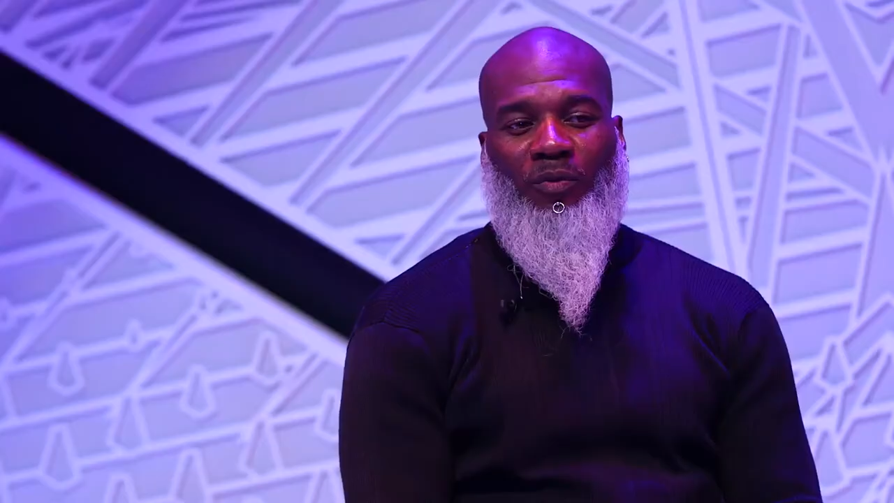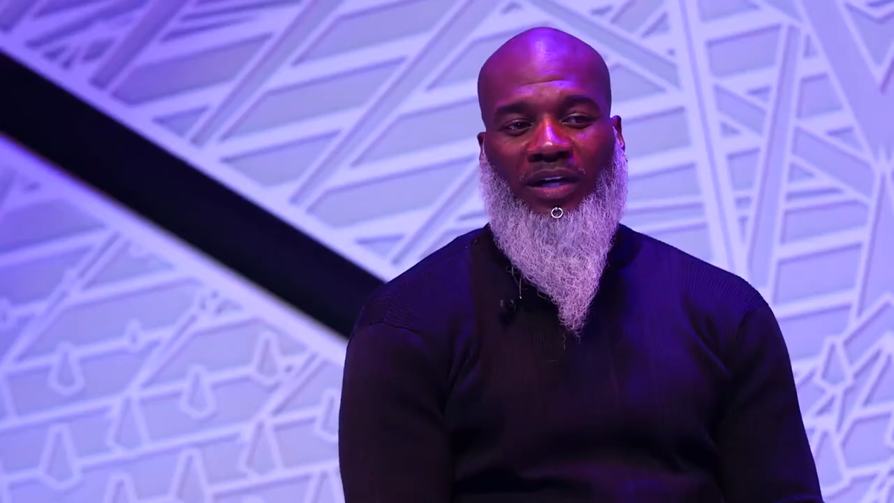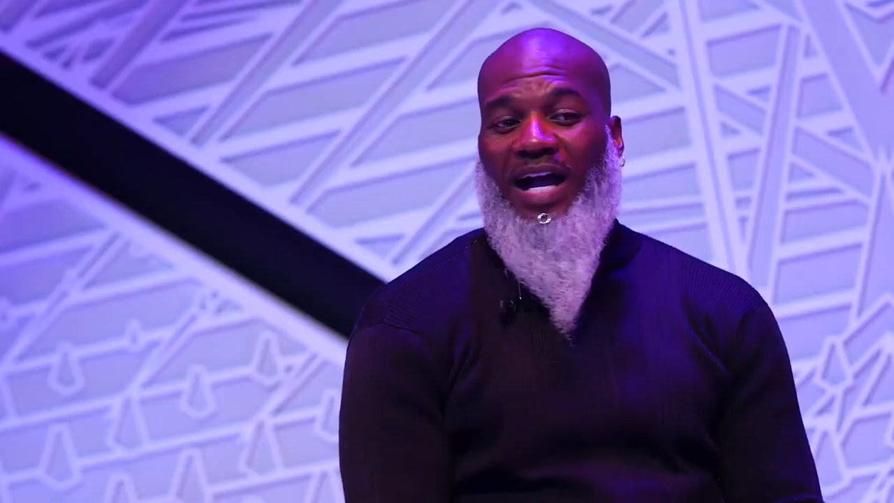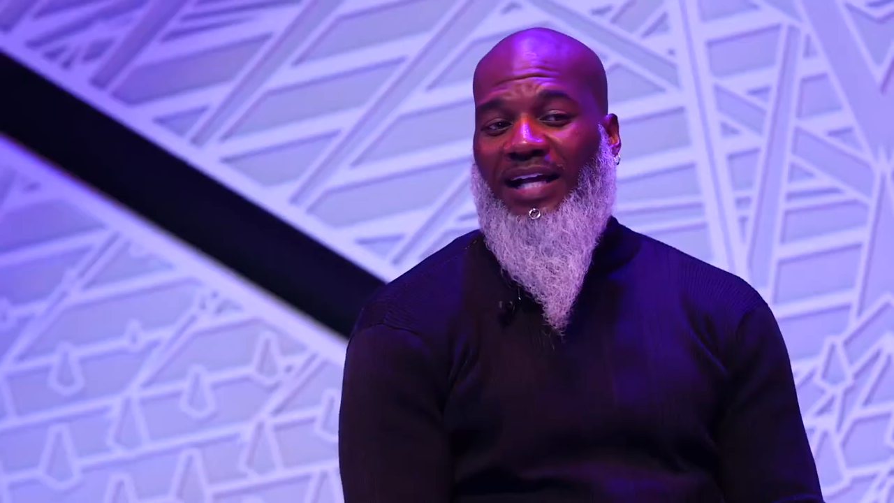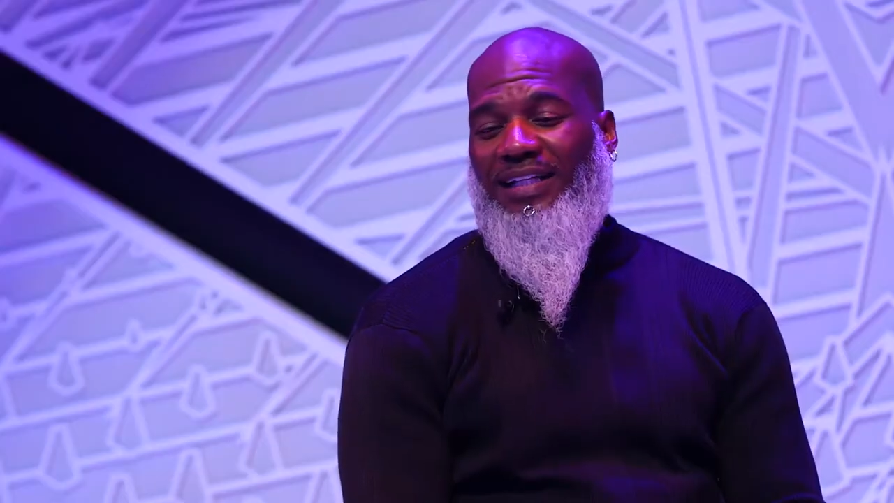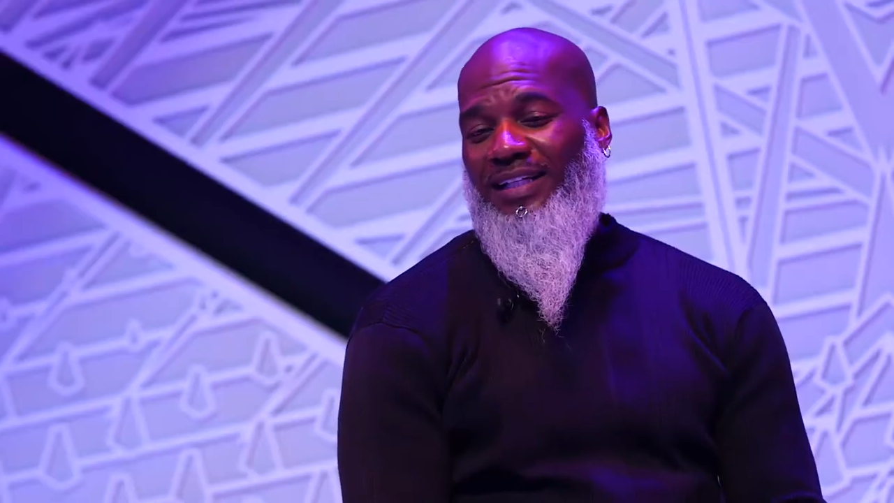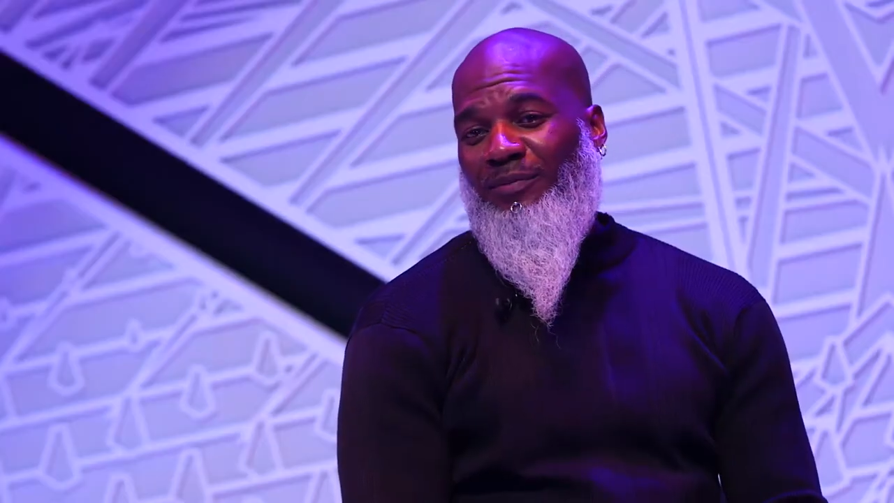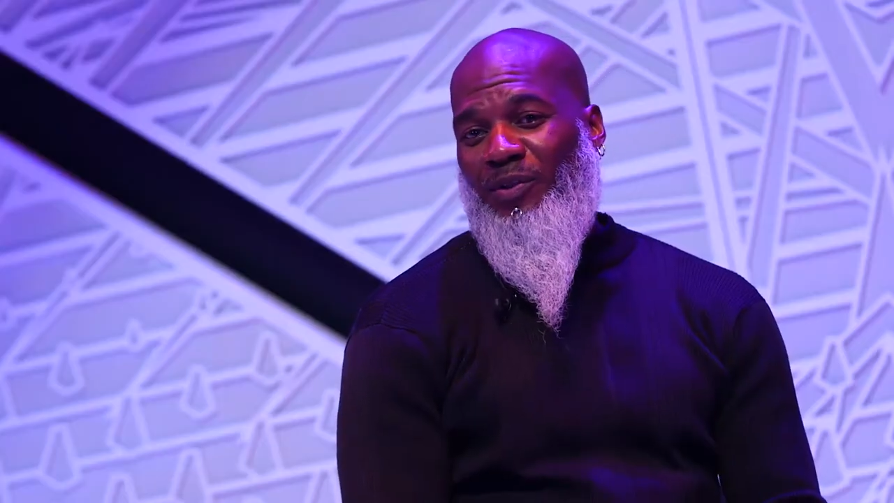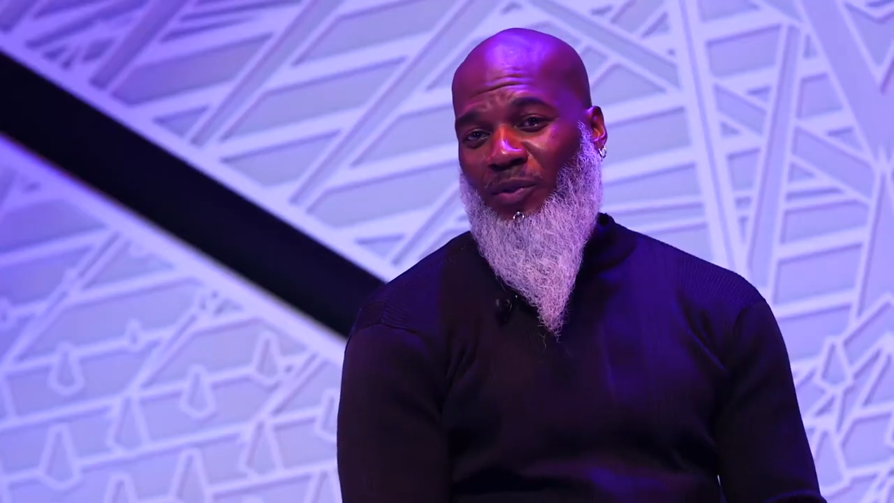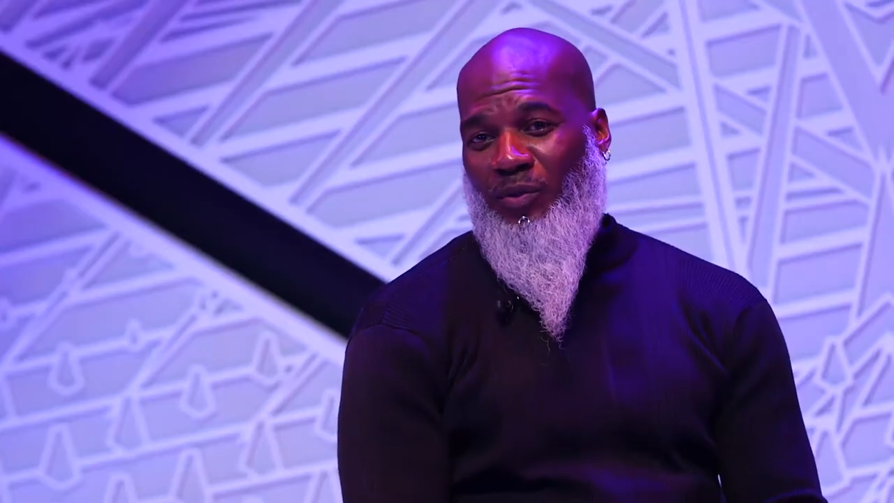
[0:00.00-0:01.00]
what I ended
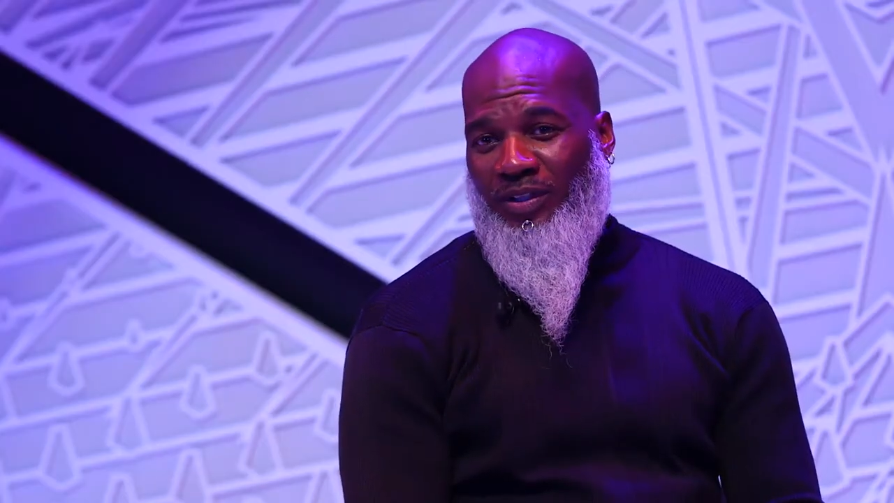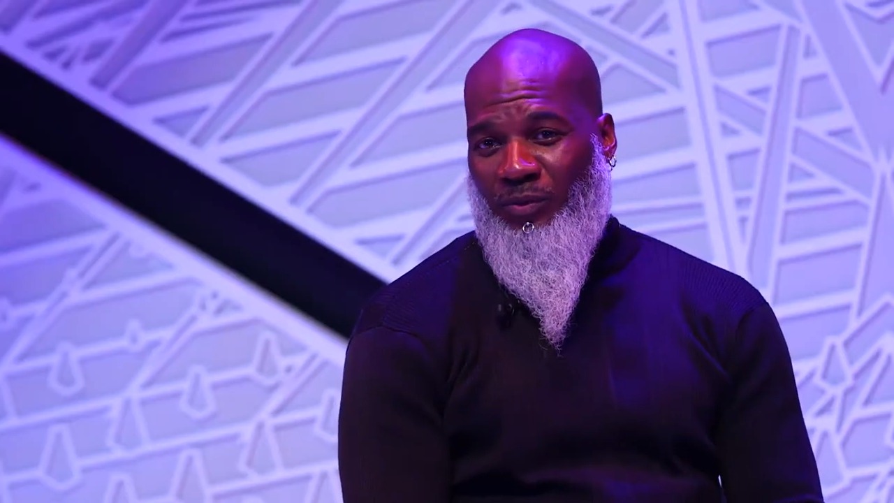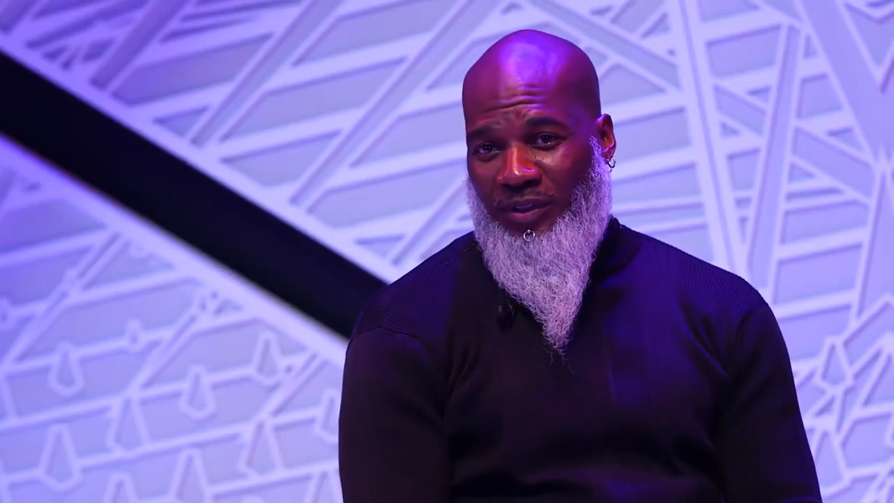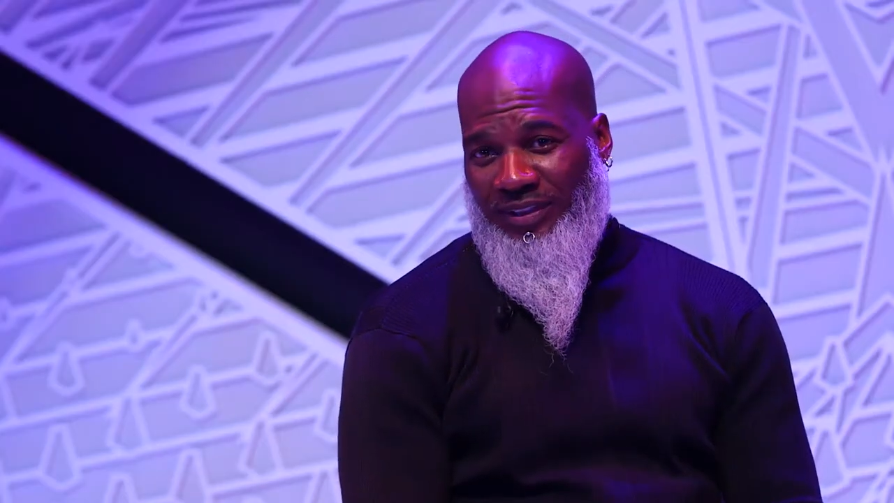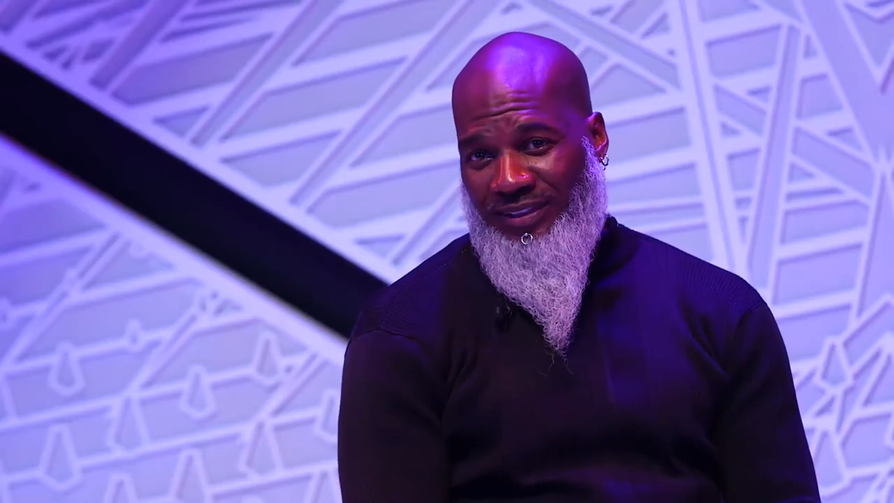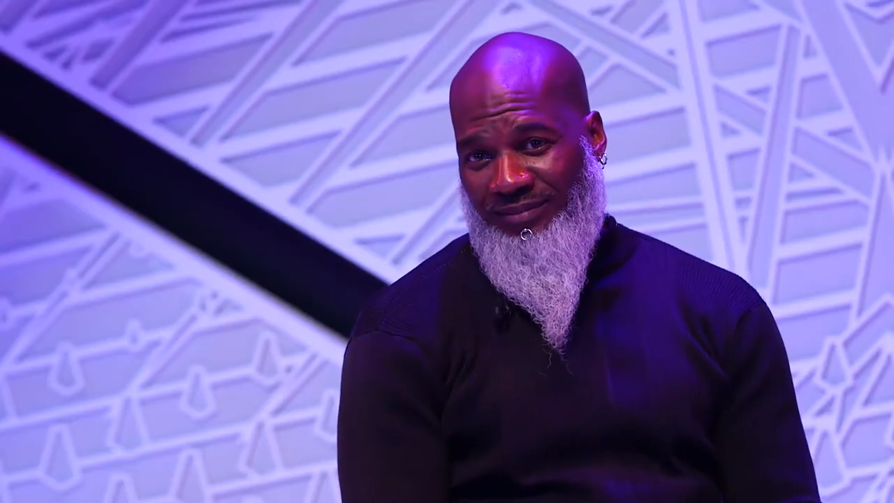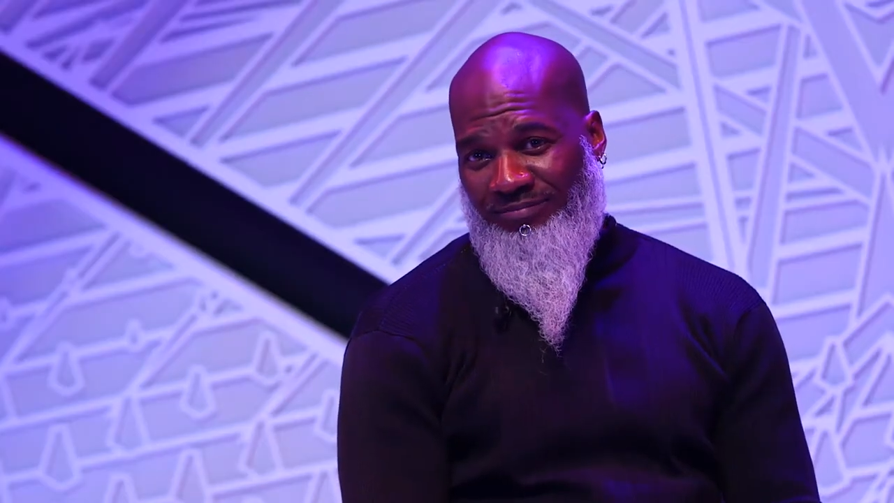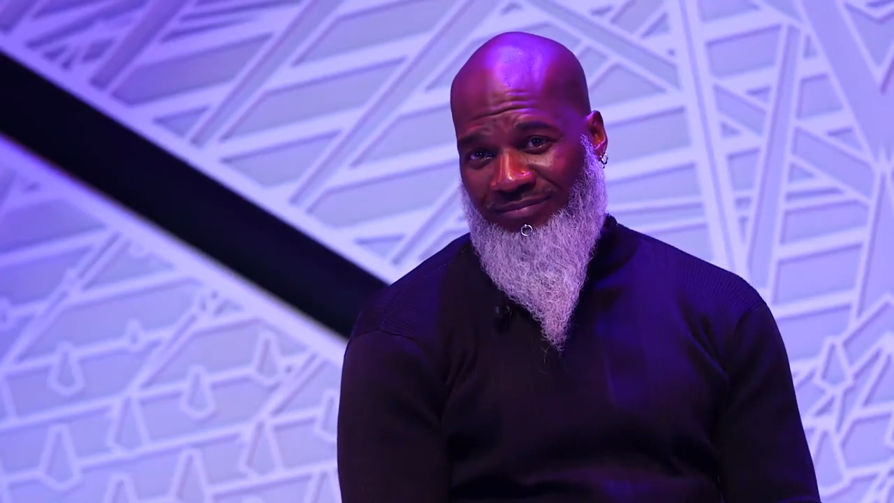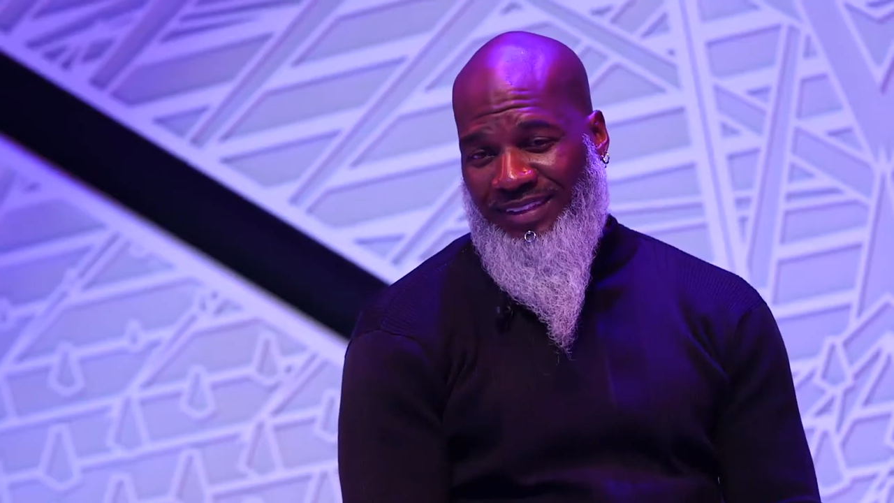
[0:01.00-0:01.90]
up doing was